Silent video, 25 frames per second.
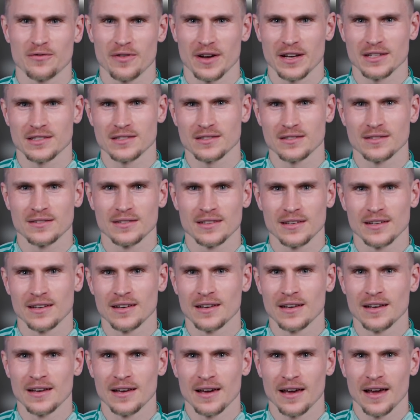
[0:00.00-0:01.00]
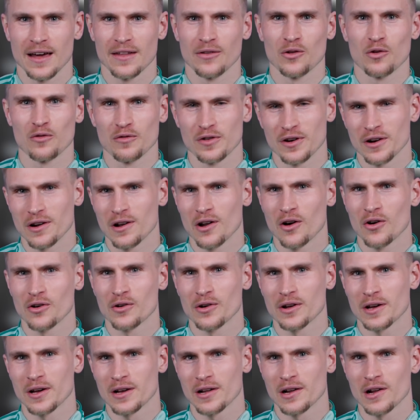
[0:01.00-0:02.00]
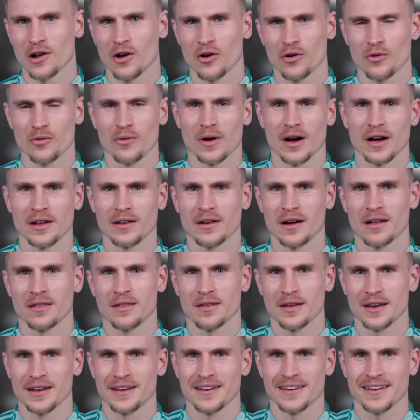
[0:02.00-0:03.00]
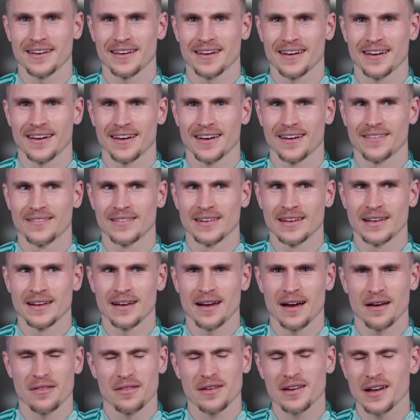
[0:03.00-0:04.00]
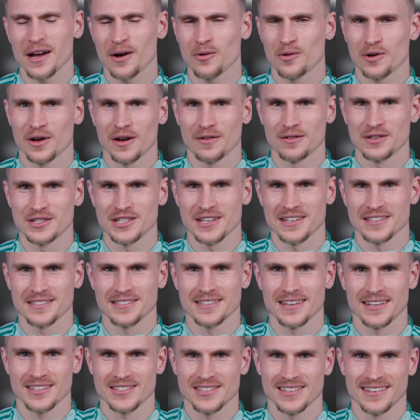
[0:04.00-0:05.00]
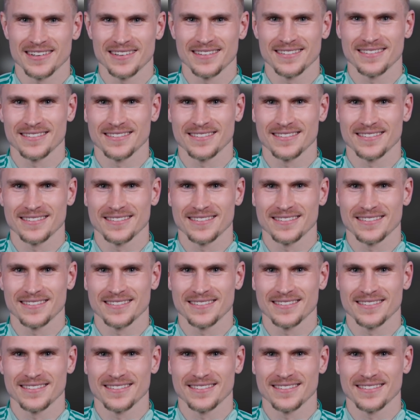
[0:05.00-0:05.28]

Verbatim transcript: fast. And over a long, long run, I think I would have a chance, actually.